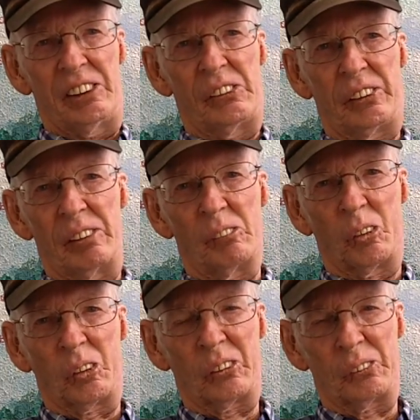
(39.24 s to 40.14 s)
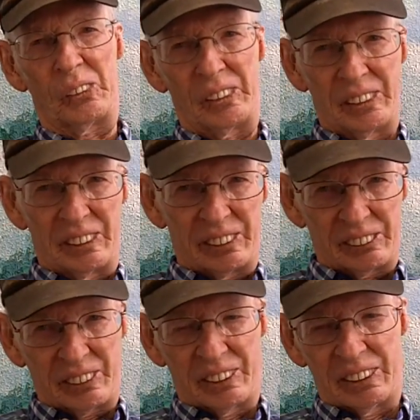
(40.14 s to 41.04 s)
you get more
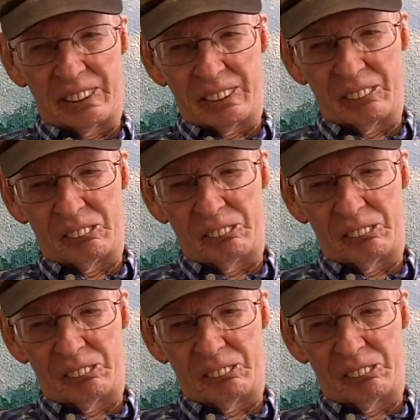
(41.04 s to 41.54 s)
uh,